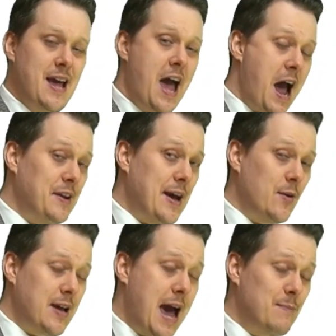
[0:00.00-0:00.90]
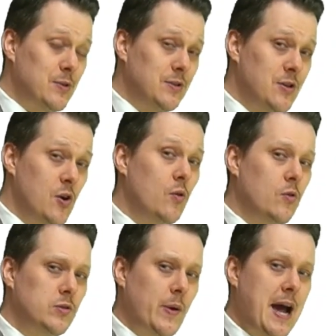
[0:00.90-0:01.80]
and our camel
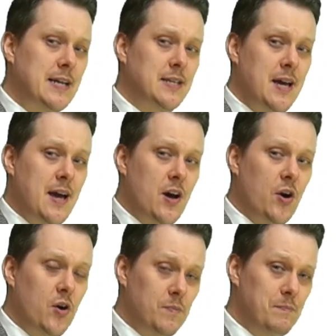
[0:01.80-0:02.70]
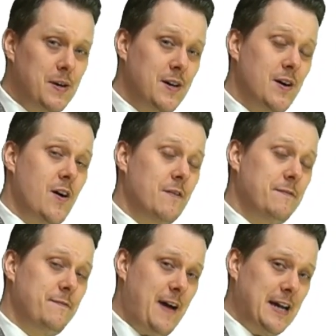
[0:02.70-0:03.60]
also has a hump of
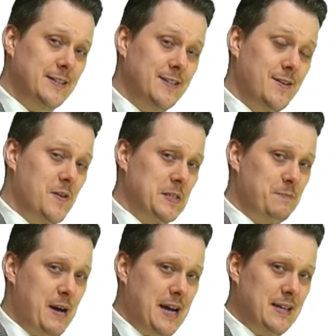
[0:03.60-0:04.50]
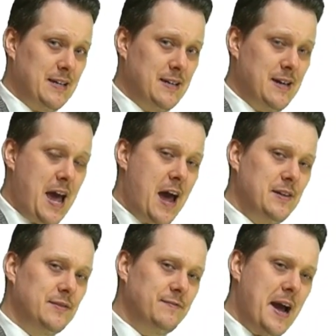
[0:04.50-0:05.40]
fat on its back, and
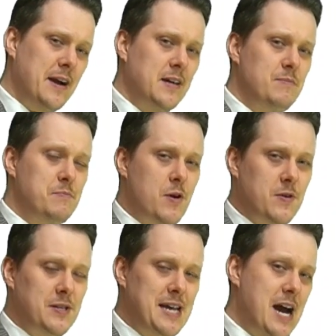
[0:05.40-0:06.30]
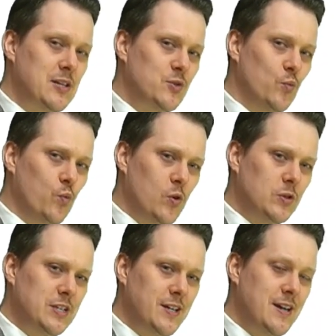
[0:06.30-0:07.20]
this fat can be broken down into
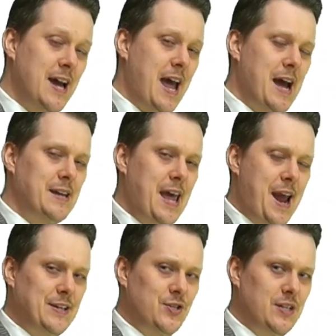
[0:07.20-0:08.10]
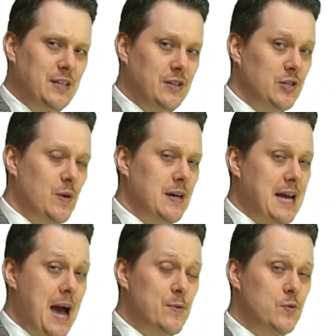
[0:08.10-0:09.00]
water and energy, so our
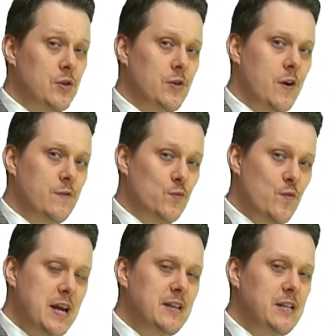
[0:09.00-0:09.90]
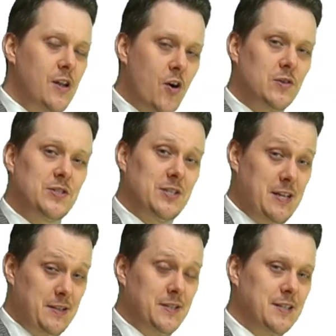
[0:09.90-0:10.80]
camel can go for really long
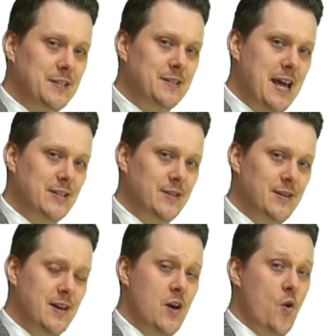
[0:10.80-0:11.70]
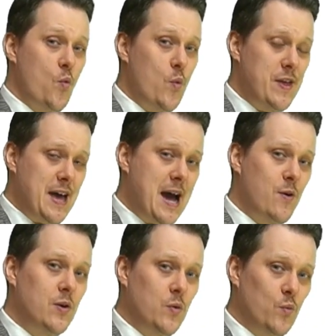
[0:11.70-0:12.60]
stints in the desert
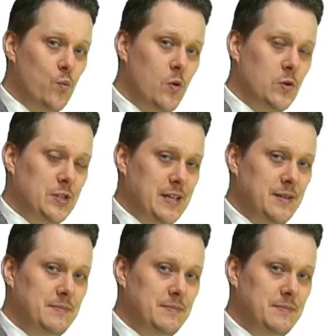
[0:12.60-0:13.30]
without water.